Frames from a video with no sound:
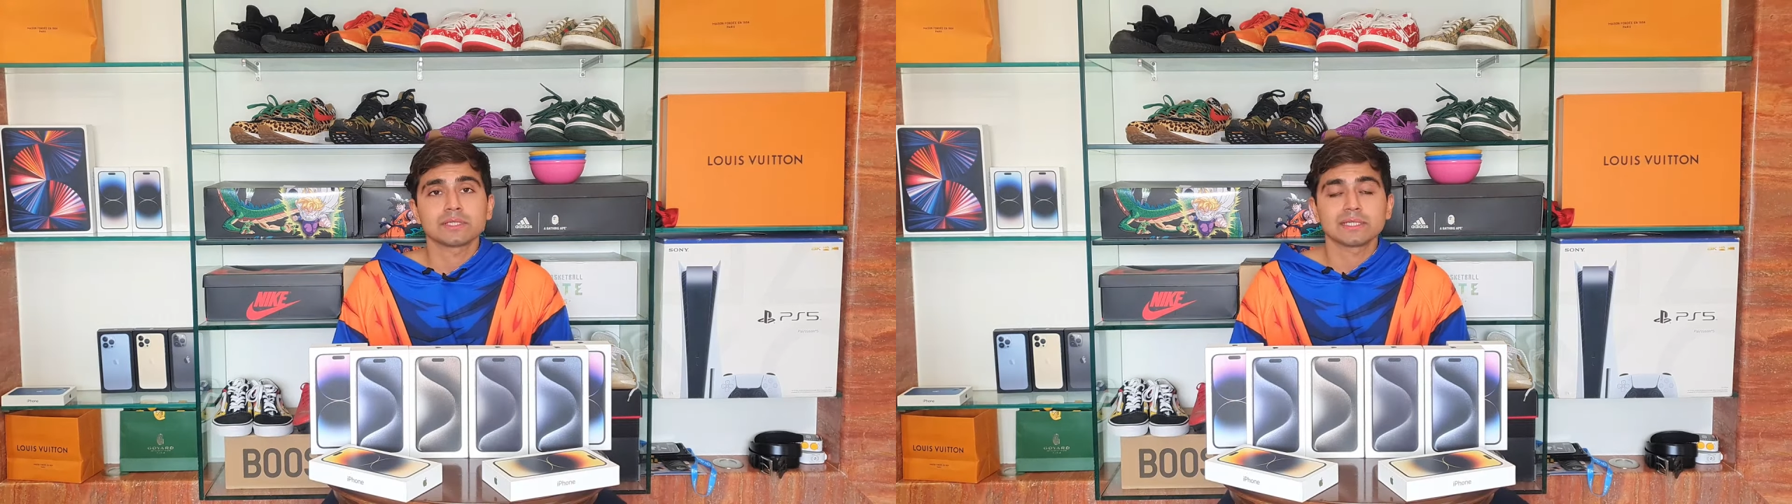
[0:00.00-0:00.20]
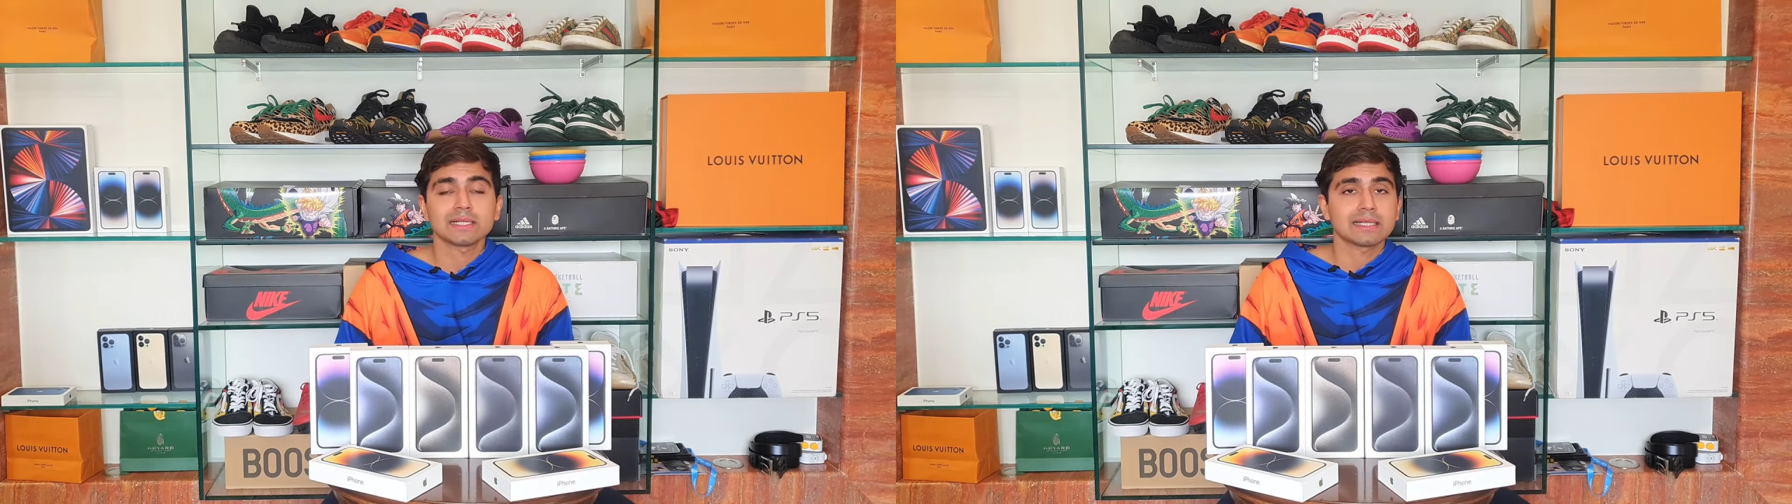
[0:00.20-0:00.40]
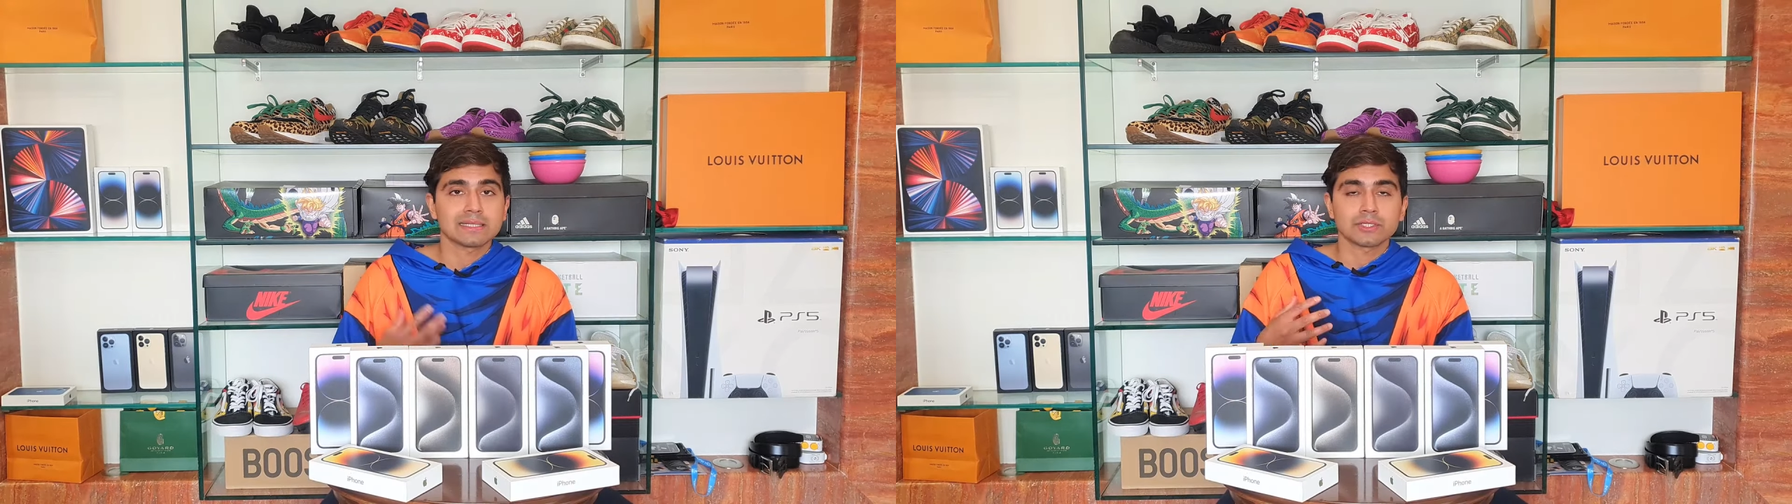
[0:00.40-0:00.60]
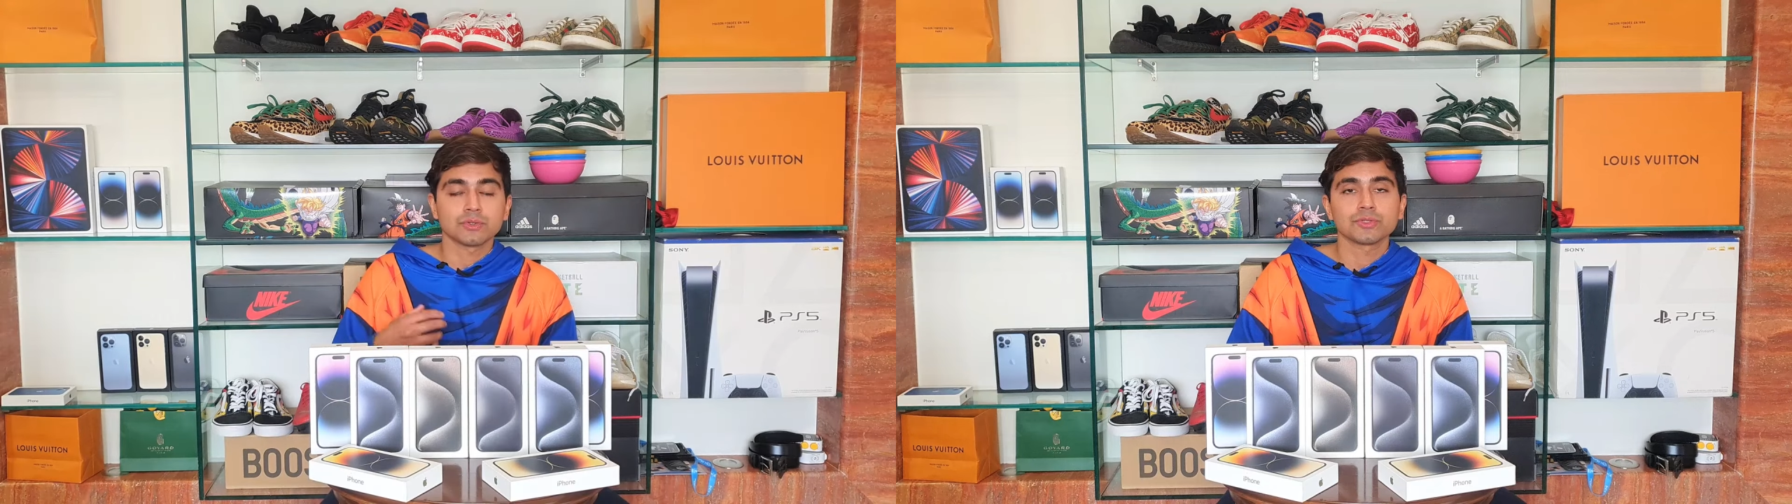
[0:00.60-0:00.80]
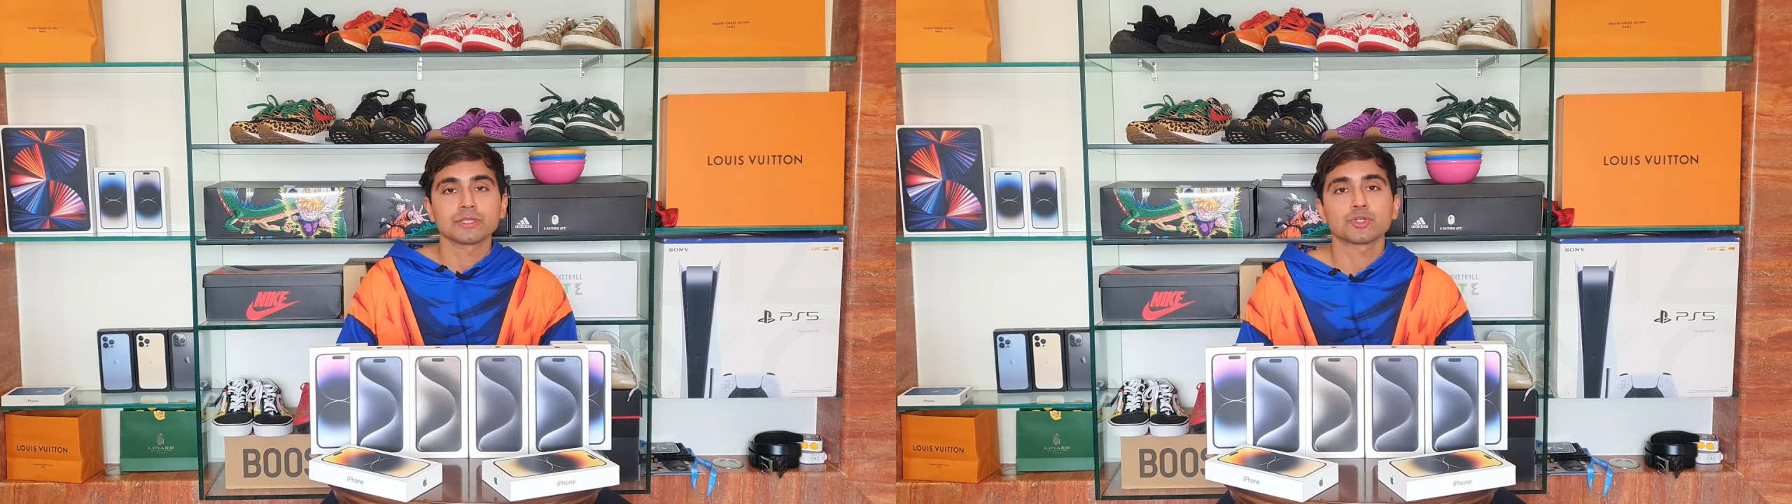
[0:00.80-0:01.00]
suggest, as I
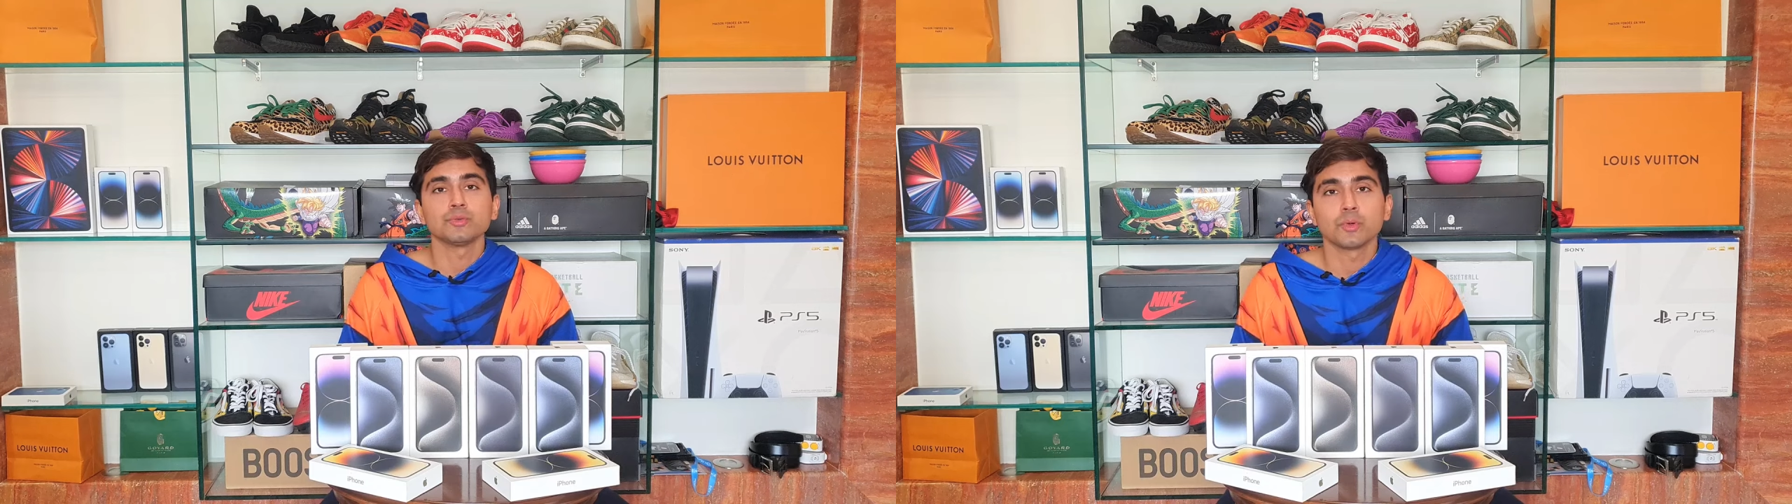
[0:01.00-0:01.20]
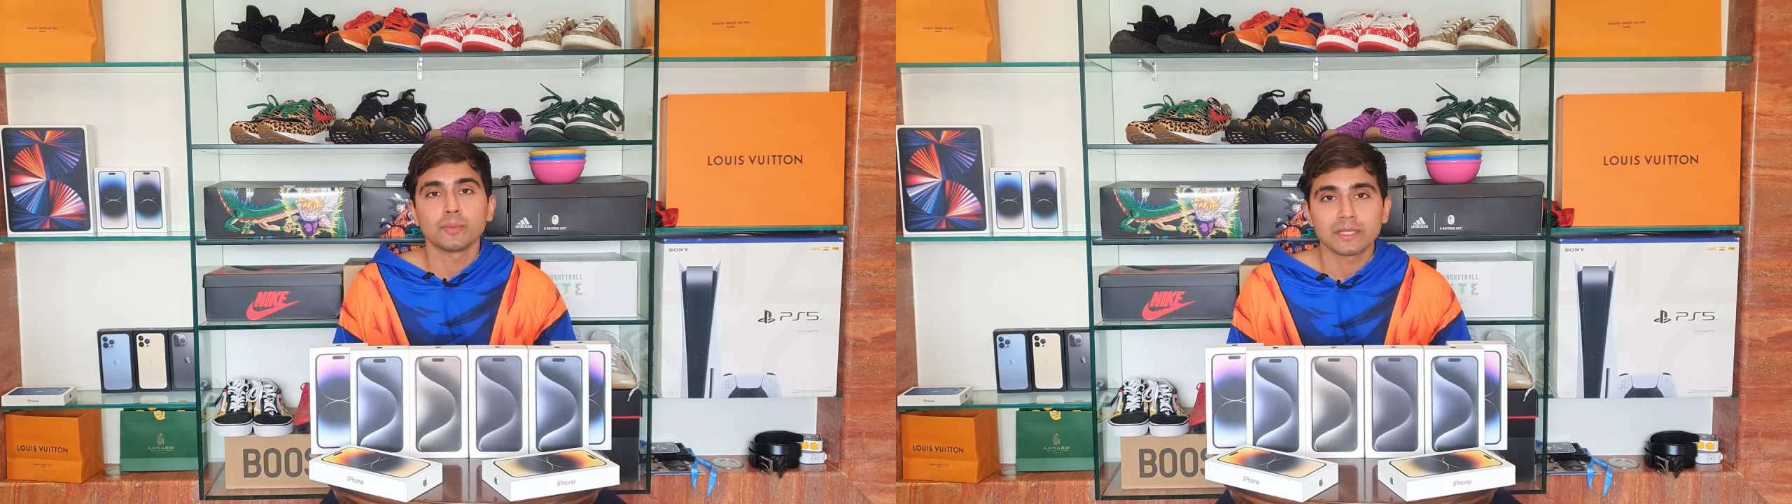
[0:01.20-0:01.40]
told you, there's two more